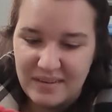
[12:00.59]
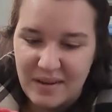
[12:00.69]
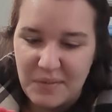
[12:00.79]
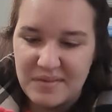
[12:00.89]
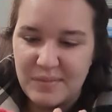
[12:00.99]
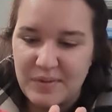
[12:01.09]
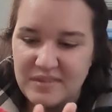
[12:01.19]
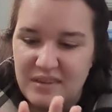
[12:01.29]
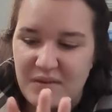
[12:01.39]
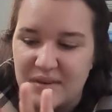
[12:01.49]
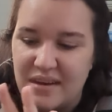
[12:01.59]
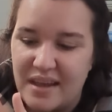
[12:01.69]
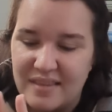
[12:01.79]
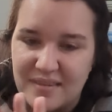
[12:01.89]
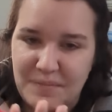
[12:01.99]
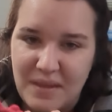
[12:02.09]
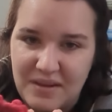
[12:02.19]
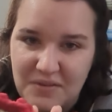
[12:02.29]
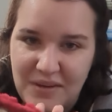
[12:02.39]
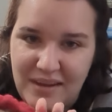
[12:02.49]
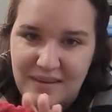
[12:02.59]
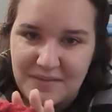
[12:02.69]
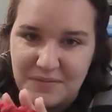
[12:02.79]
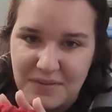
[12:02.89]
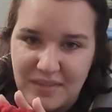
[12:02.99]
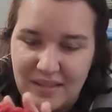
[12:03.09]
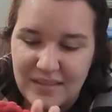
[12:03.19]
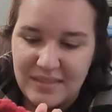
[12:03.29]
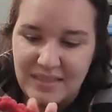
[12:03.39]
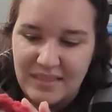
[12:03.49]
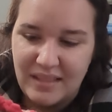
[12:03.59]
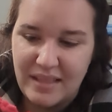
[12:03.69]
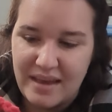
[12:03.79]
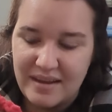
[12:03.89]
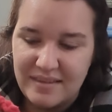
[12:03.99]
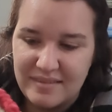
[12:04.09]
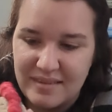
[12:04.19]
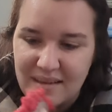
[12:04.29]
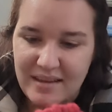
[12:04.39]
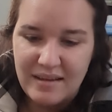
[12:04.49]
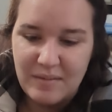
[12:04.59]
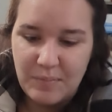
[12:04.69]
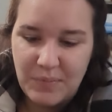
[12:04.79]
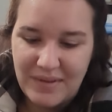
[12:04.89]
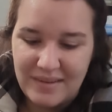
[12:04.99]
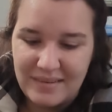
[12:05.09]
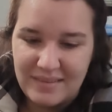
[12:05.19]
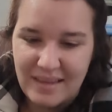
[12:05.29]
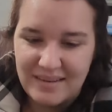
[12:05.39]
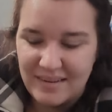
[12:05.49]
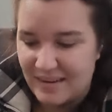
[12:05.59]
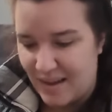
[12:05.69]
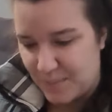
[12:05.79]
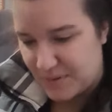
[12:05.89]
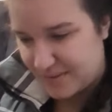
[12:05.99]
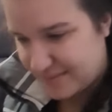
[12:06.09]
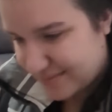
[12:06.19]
I was supposed to go in and add some like green for the lettuce, but that didn't happen.